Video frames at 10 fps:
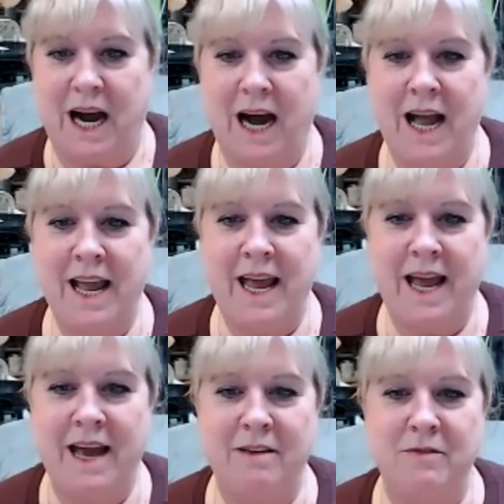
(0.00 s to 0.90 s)
I
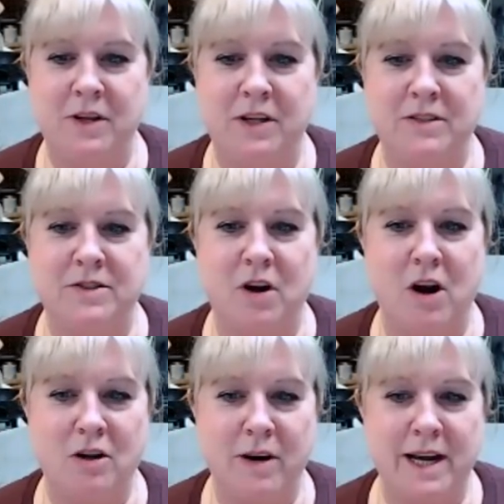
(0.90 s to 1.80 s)
have the
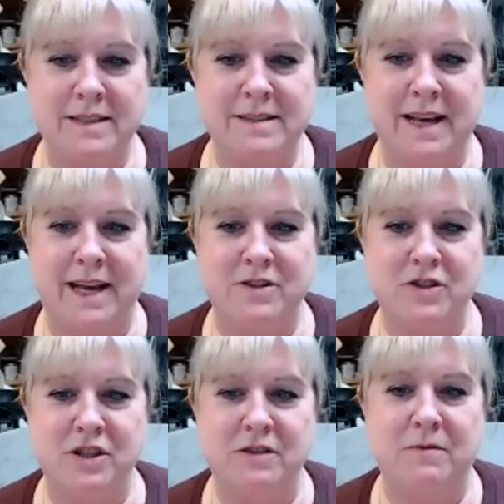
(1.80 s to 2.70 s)
Sawgrass
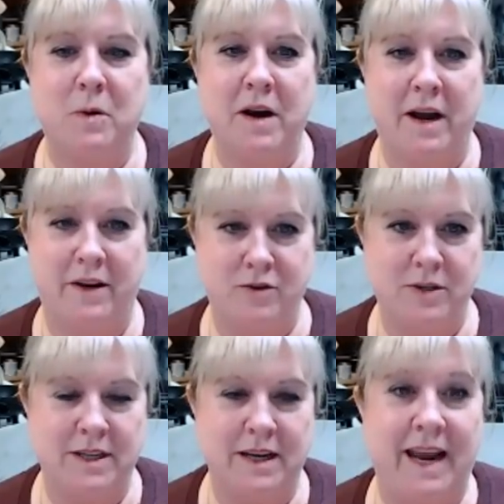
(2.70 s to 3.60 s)

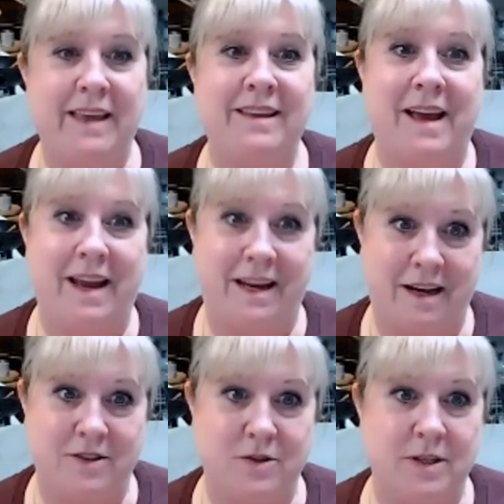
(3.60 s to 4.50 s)
SG400 and the
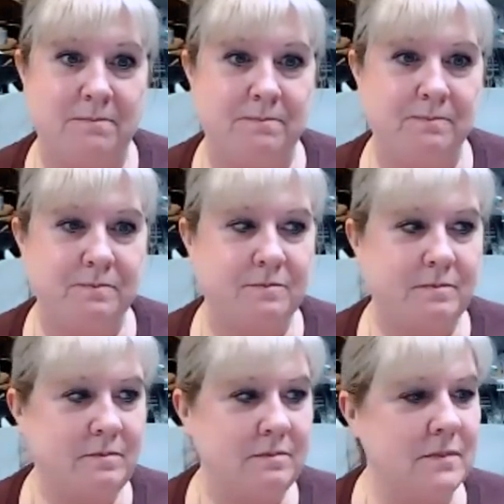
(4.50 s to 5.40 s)
800.
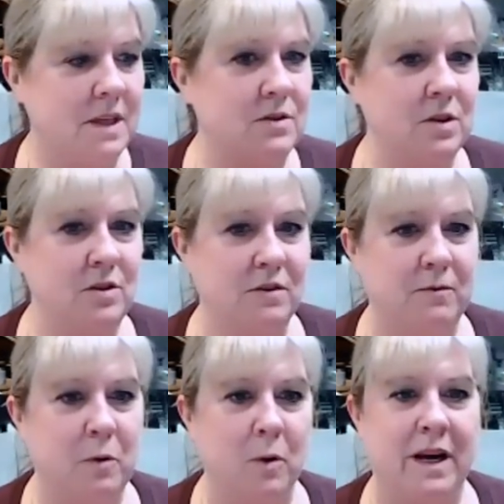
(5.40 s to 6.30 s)
So the
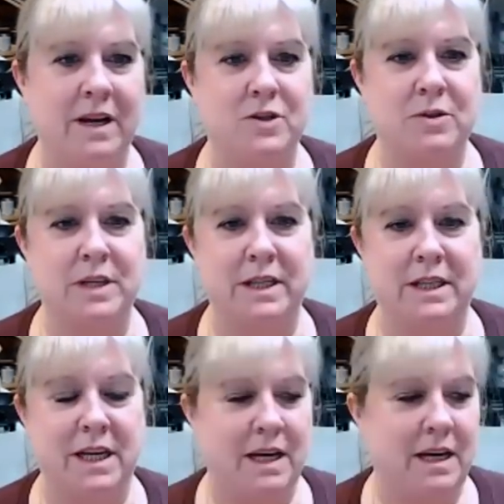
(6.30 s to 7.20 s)
400
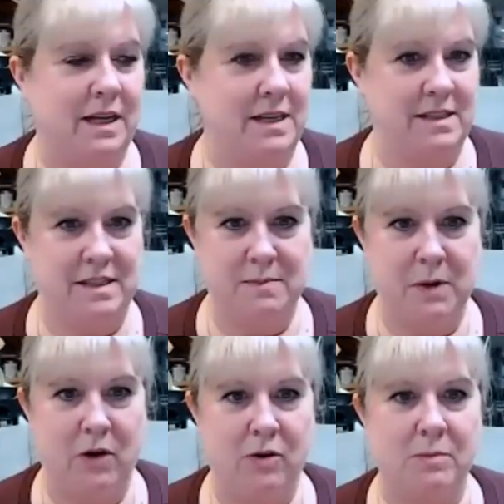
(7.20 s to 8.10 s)
is a
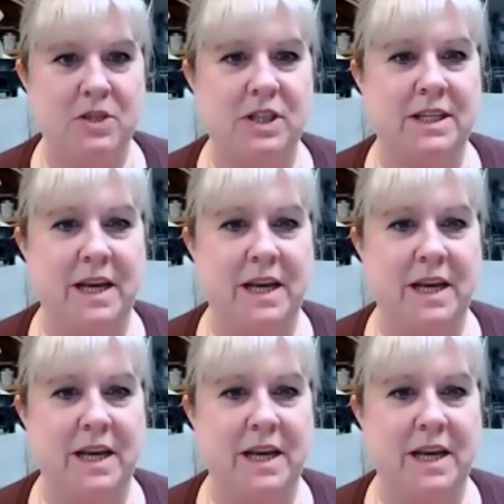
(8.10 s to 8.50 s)
smaller machine.